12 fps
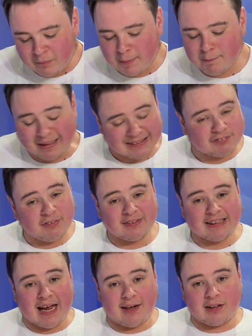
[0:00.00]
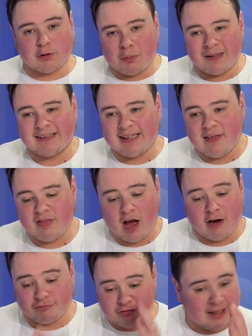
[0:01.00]
Mansfield Town in 20th. I
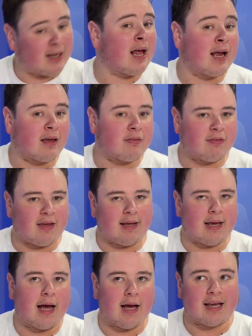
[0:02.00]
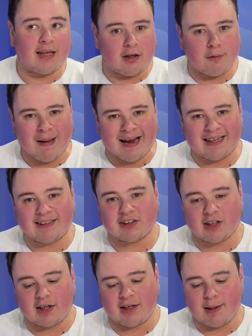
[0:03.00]
really like the Kinu Baki
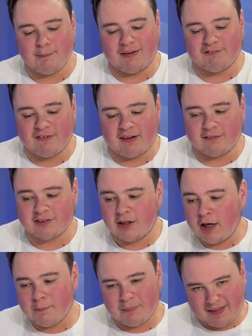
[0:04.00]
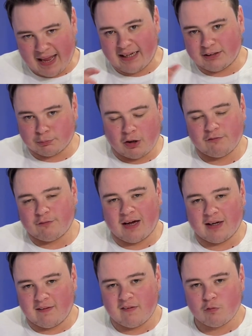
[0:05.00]
signing in midfield, but the age
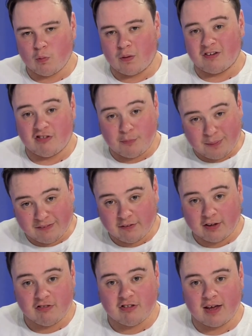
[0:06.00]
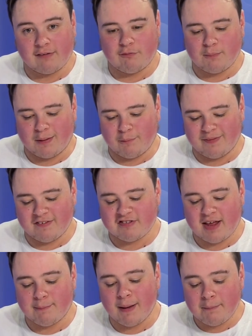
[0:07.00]
profile of the squad is a bit of a concern for me with the
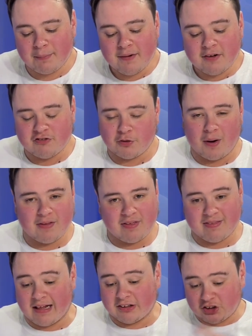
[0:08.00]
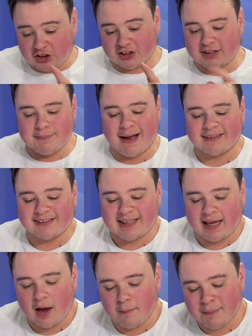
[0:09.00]
step up, so I think they'll just about stay
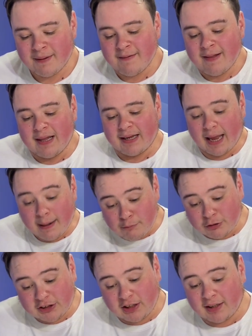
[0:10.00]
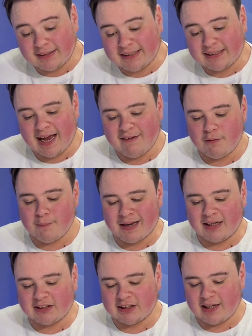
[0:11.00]
up. Cambridge United have a
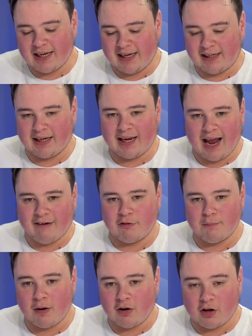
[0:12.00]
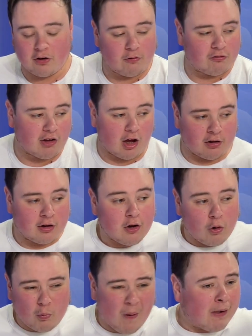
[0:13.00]
manager in Gary Monk who's done
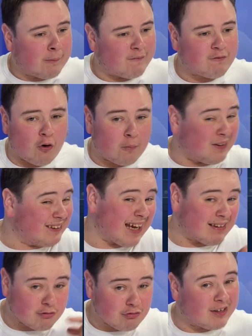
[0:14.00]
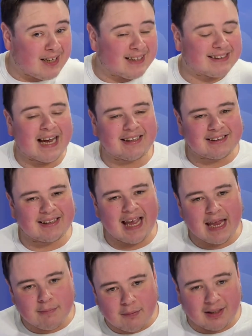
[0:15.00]
well before, but he's had 3 years out of the
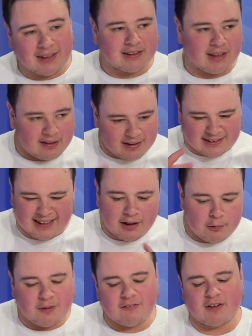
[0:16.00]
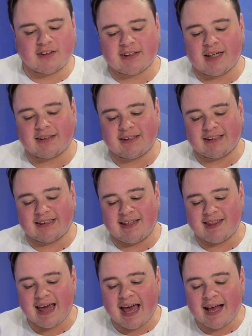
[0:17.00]
game, and there's a little bit of uncertainty
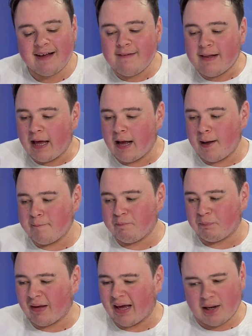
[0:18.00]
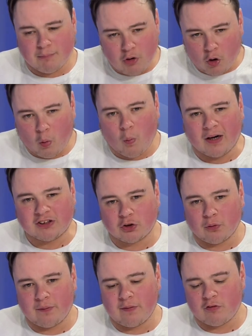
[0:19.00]
there, and I'm not quite sure
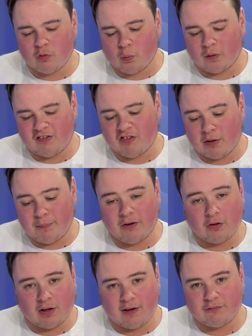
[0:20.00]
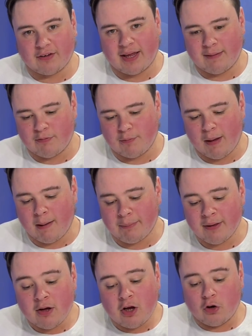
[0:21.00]
that the squad is going to be good enough to keep them up.
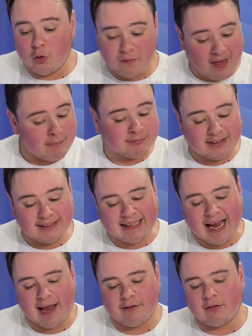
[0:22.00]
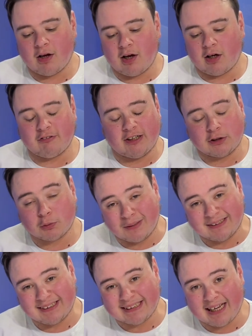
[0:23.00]
Northampton Town are in
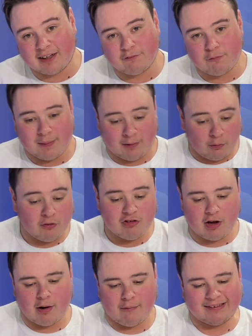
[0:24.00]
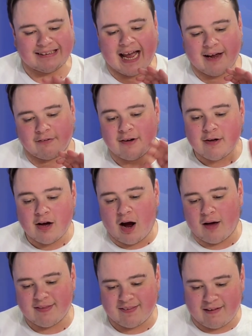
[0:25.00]
22nd for me, also going down. I
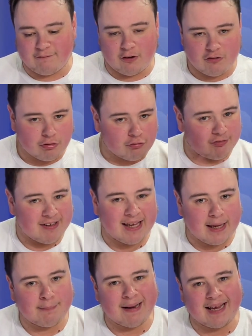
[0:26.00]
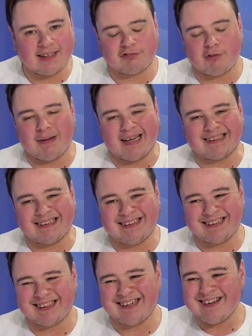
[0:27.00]
think they've lost 3 key players from last
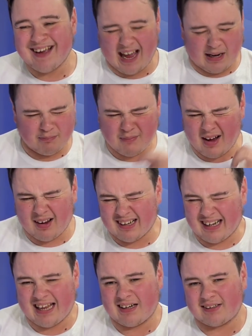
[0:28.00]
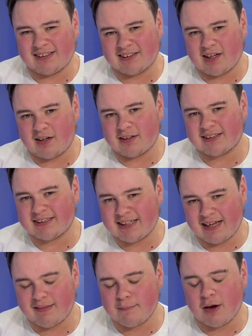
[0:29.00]
season, and Mark Leonard is going to
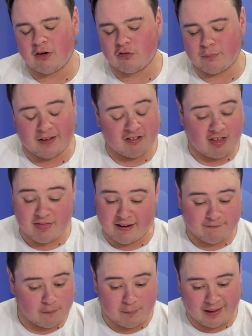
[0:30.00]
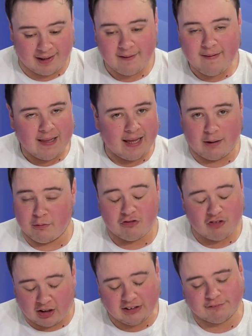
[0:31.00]
sting the most, because I think for me he was
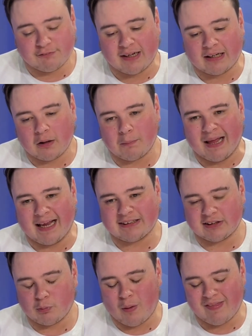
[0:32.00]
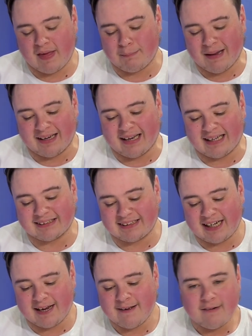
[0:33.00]
such a vital player to the way they played last
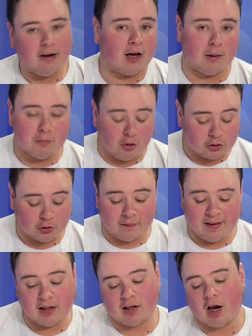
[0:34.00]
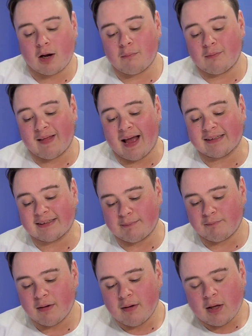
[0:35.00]
year, and I'm not sure they're going to cope without him.